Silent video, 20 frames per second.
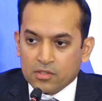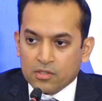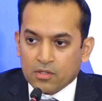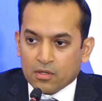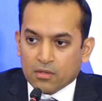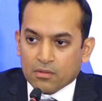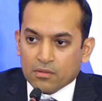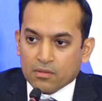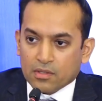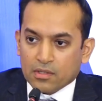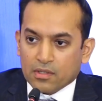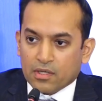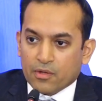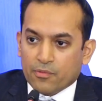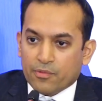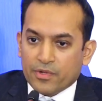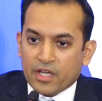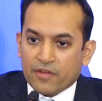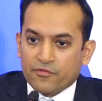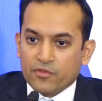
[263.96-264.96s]
So
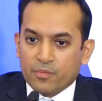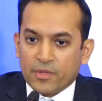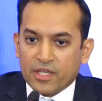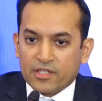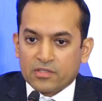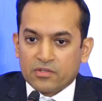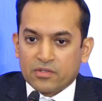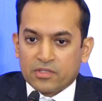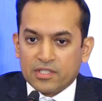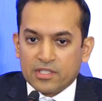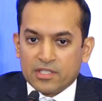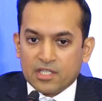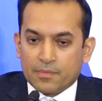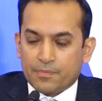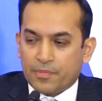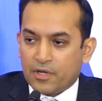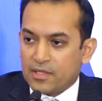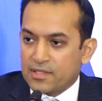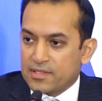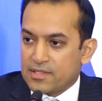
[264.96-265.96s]
we have to make
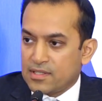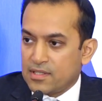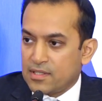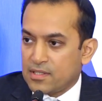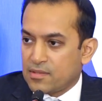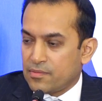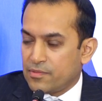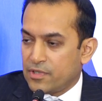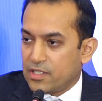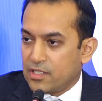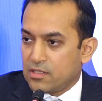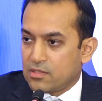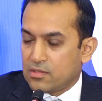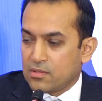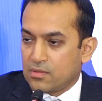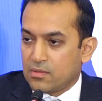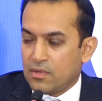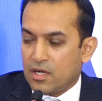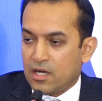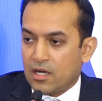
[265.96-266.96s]
strategic policies. We need
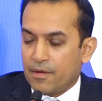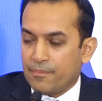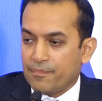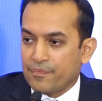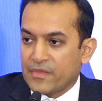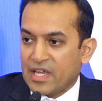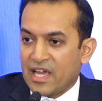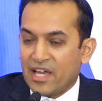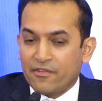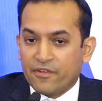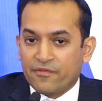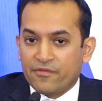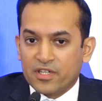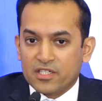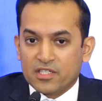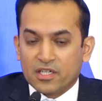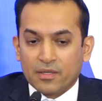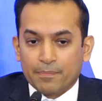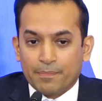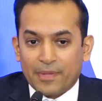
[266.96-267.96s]
to have a
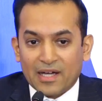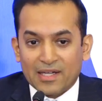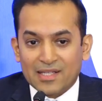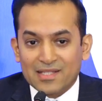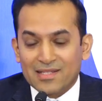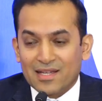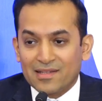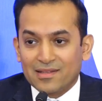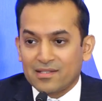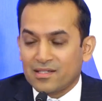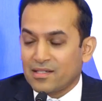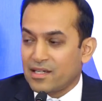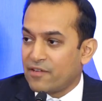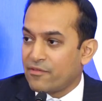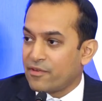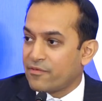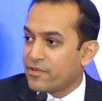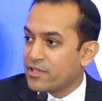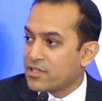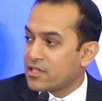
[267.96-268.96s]
vision. Pakistan doesn't
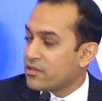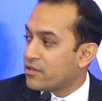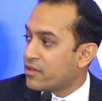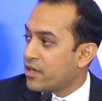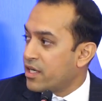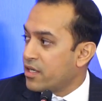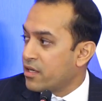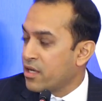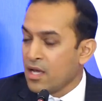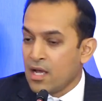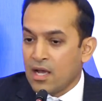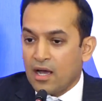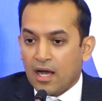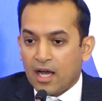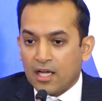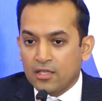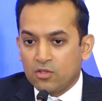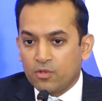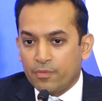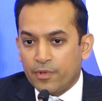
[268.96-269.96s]
have a vision, right?
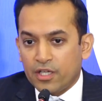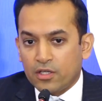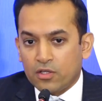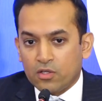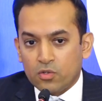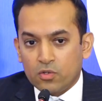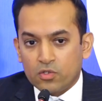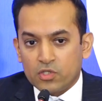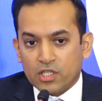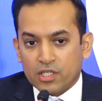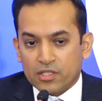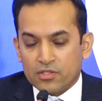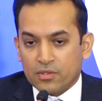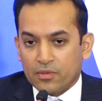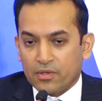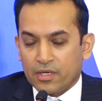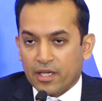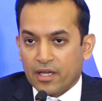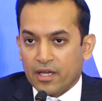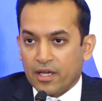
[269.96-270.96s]
Aaj Dubai kyun change
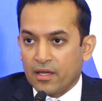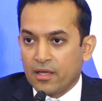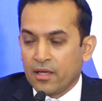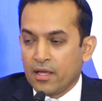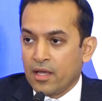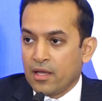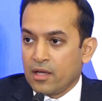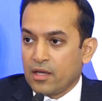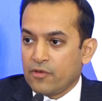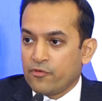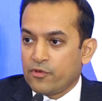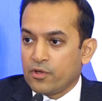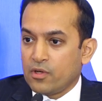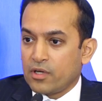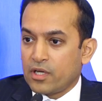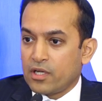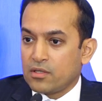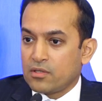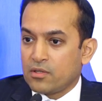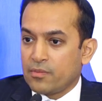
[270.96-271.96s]
ho gaya hai? If you
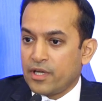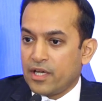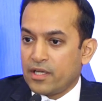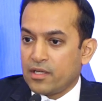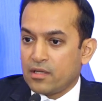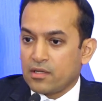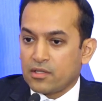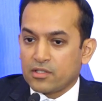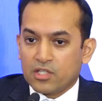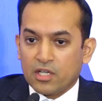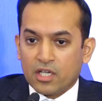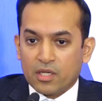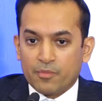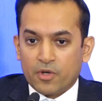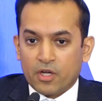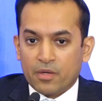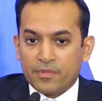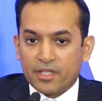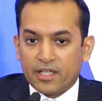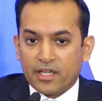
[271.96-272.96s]
look at Dubai, Sheikh
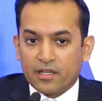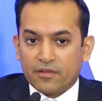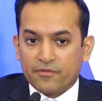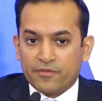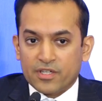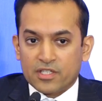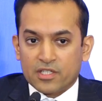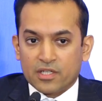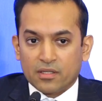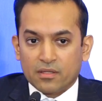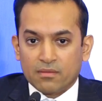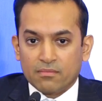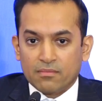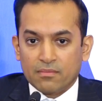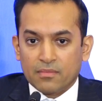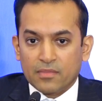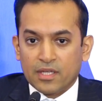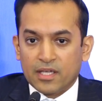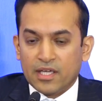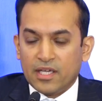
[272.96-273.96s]
Mohammed had a vision.
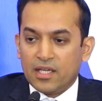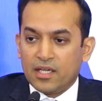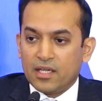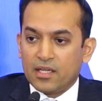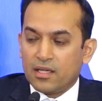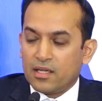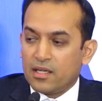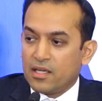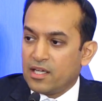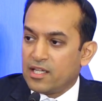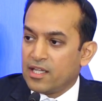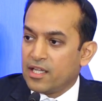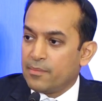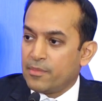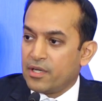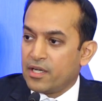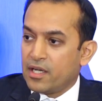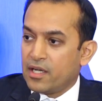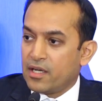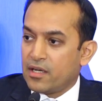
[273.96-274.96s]
He
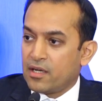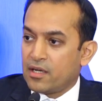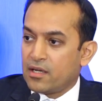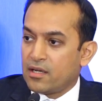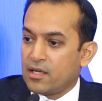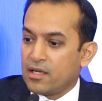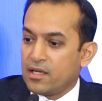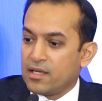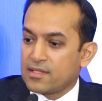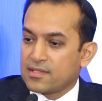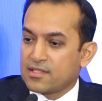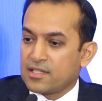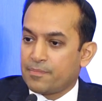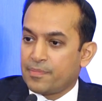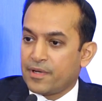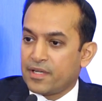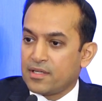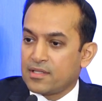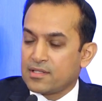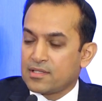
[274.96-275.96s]
eliminated his
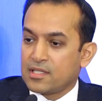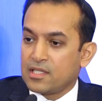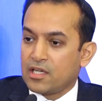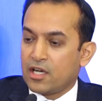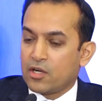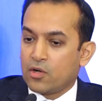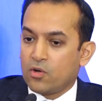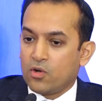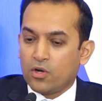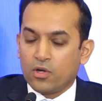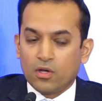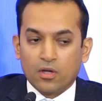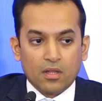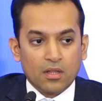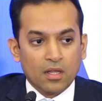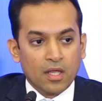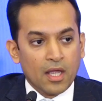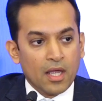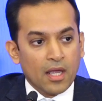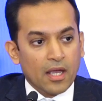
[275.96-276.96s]
dependency on
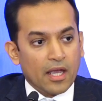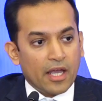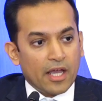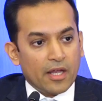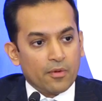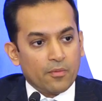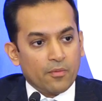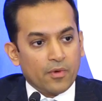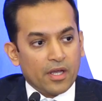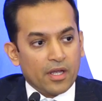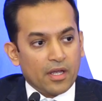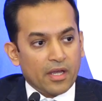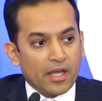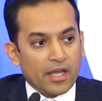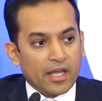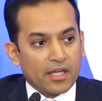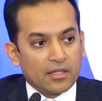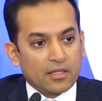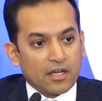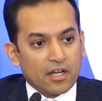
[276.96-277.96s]
oil
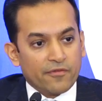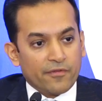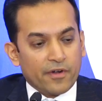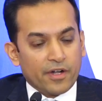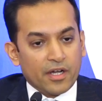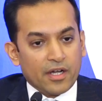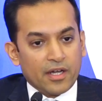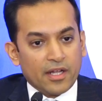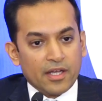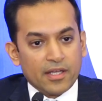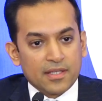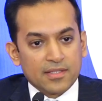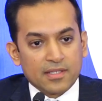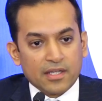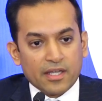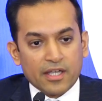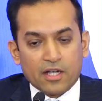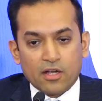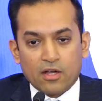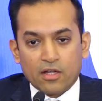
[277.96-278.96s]
and converted his
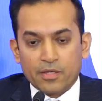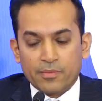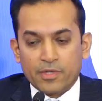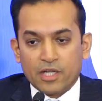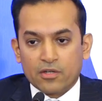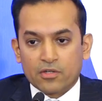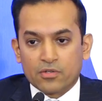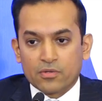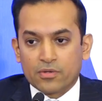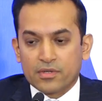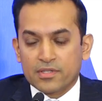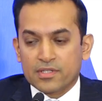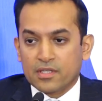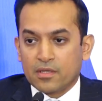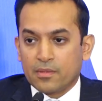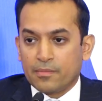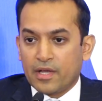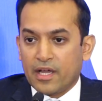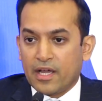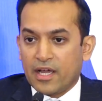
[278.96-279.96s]
economy on
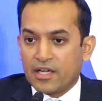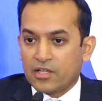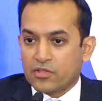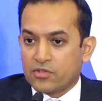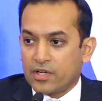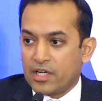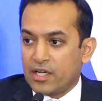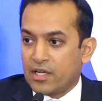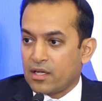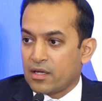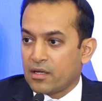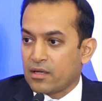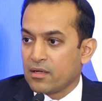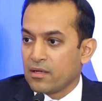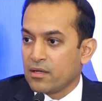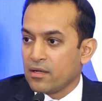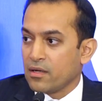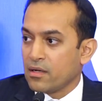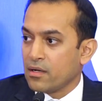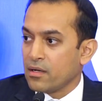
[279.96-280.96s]
tourism and trading.
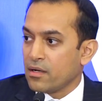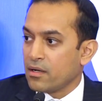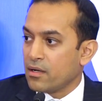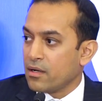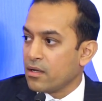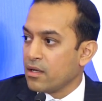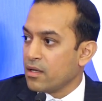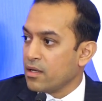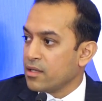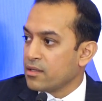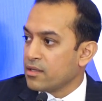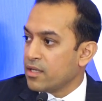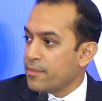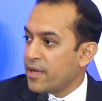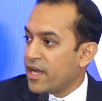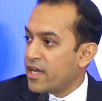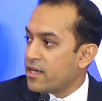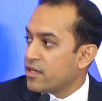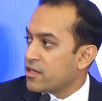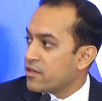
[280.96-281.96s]
The
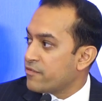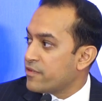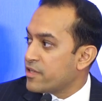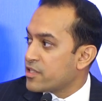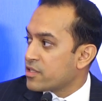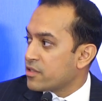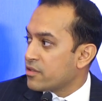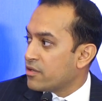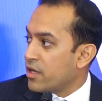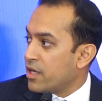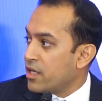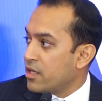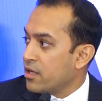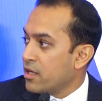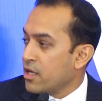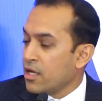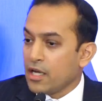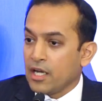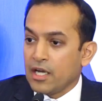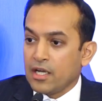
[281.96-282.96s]
man had a vision, right?
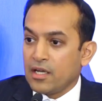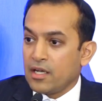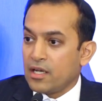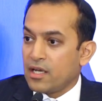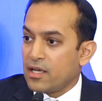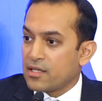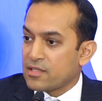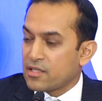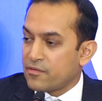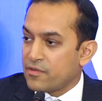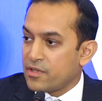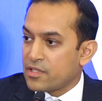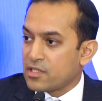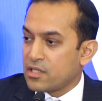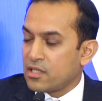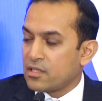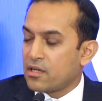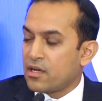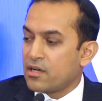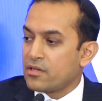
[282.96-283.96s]
India has a
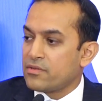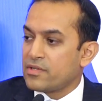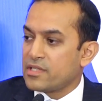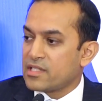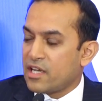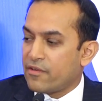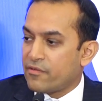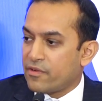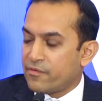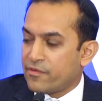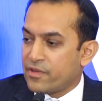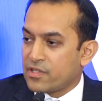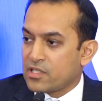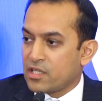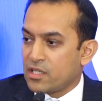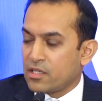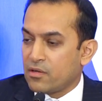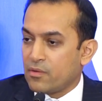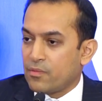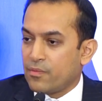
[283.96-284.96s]
vision, countries have a
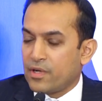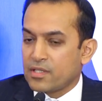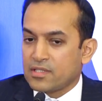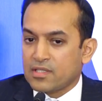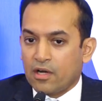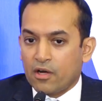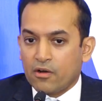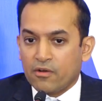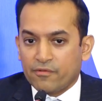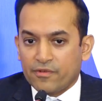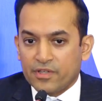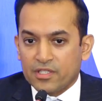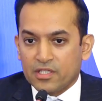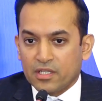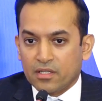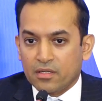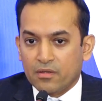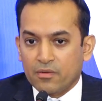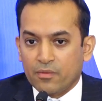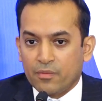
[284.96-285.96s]
vision. What's our
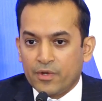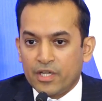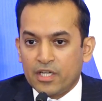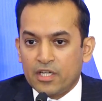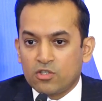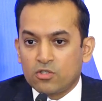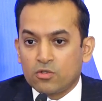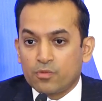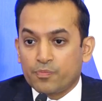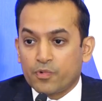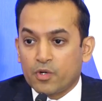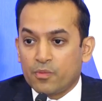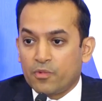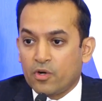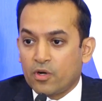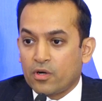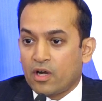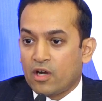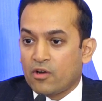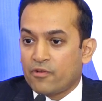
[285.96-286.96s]
vision? We need to
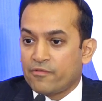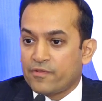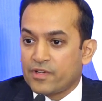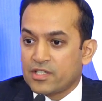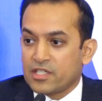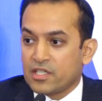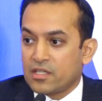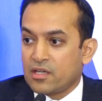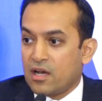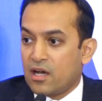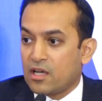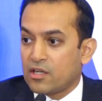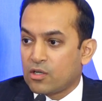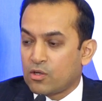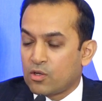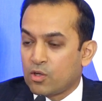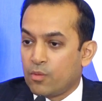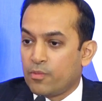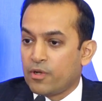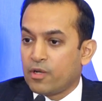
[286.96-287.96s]
promote our vision on a
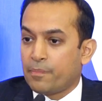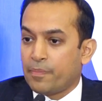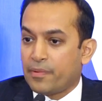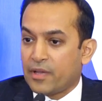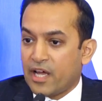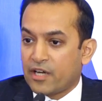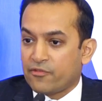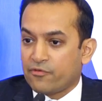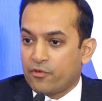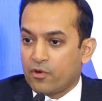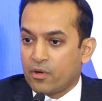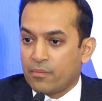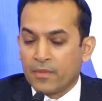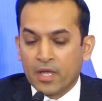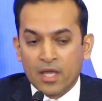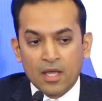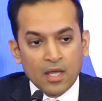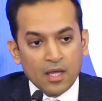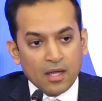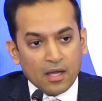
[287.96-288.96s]
global platform.
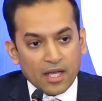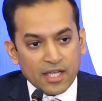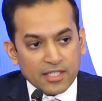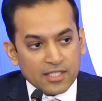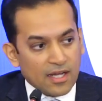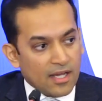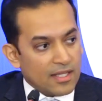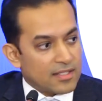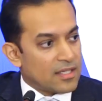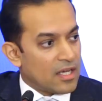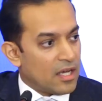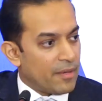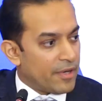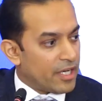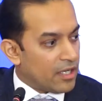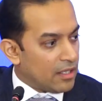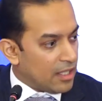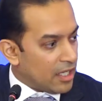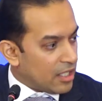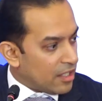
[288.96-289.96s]
Ejaz Saab
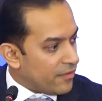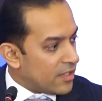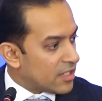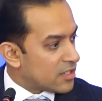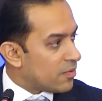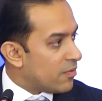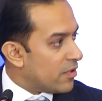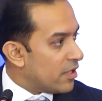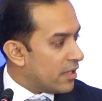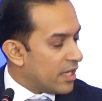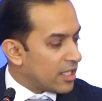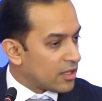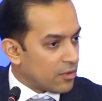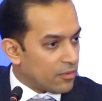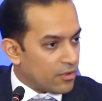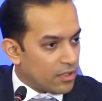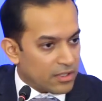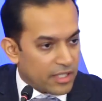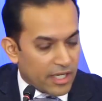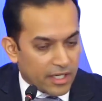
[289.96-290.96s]
and a lot of us were at the
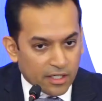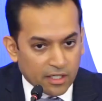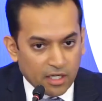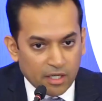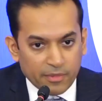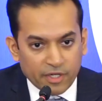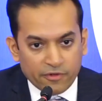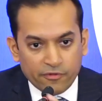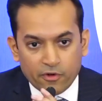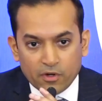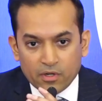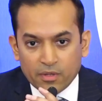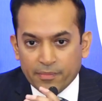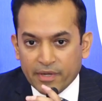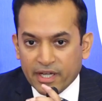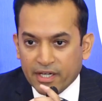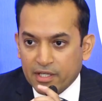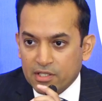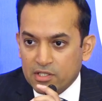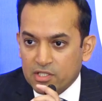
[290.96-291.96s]
World Economic Forum
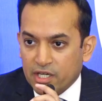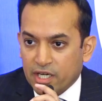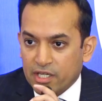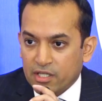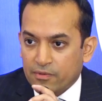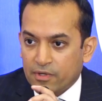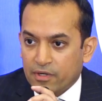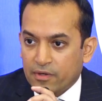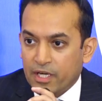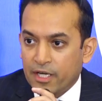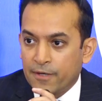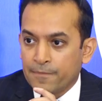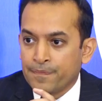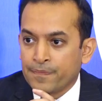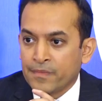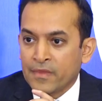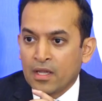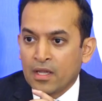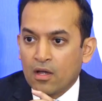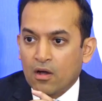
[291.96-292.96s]
back in January.
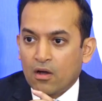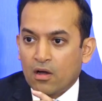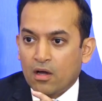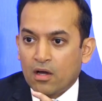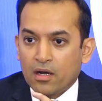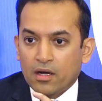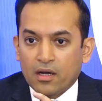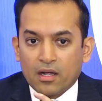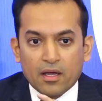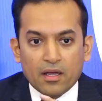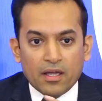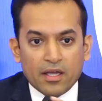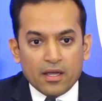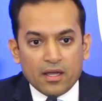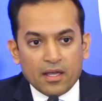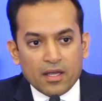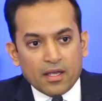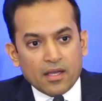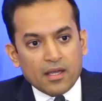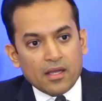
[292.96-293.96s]
Or
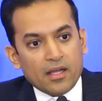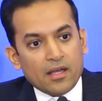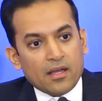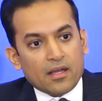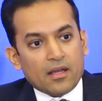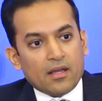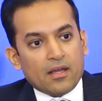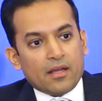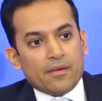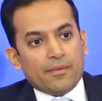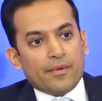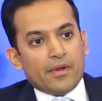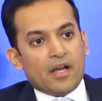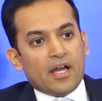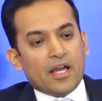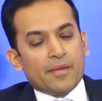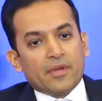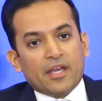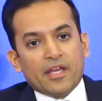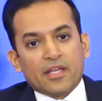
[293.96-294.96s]

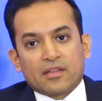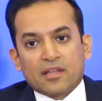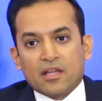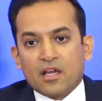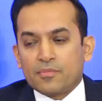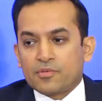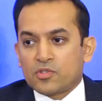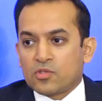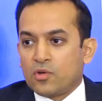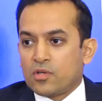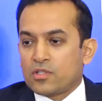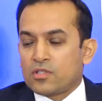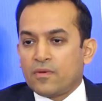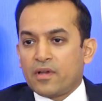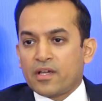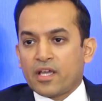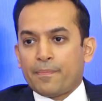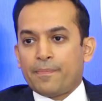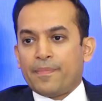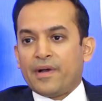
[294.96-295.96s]
itna afsos
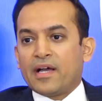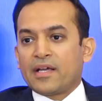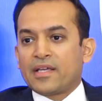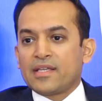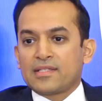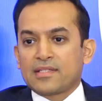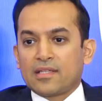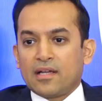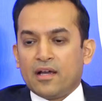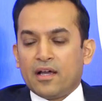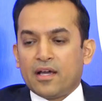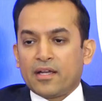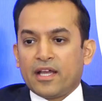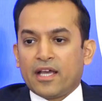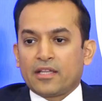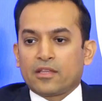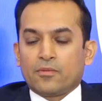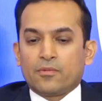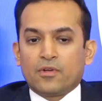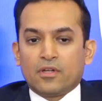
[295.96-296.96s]
hua ke Pakistan
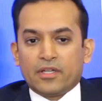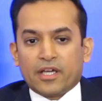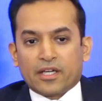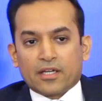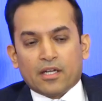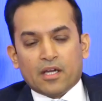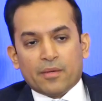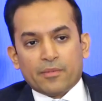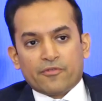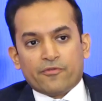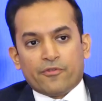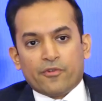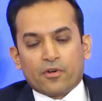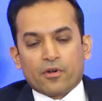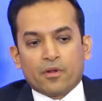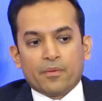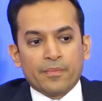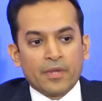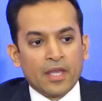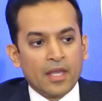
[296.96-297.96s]
at the World Economic
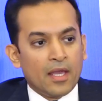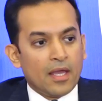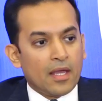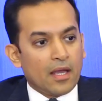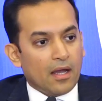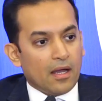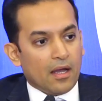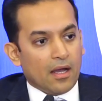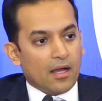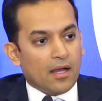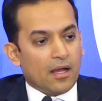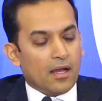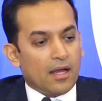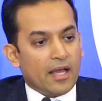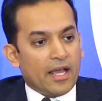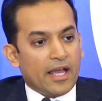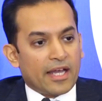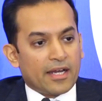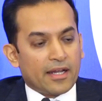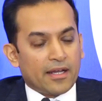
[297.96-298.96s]
Forum
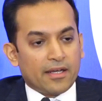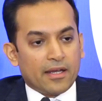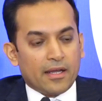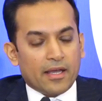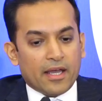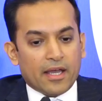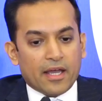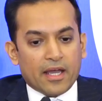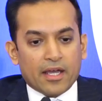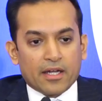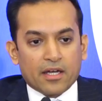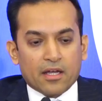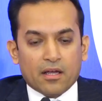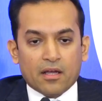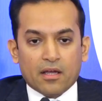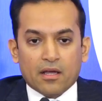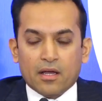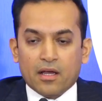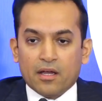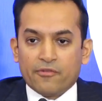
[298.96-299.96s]
at
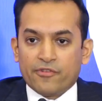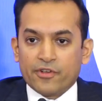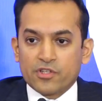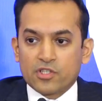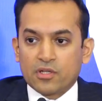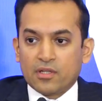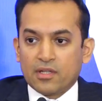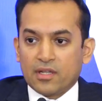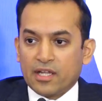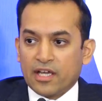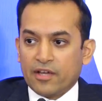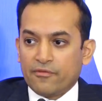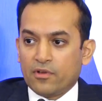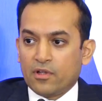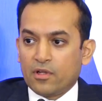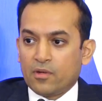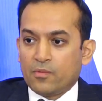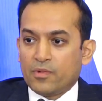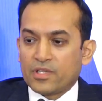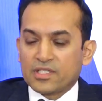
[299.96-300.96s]
an official
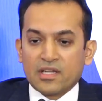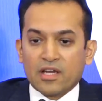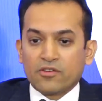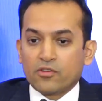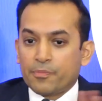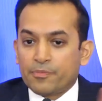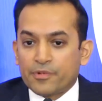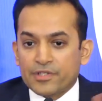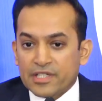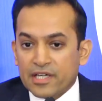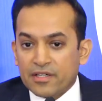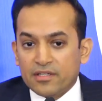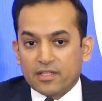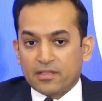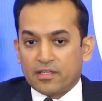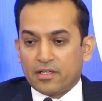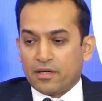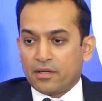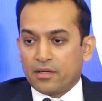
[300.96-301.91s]
level was not represented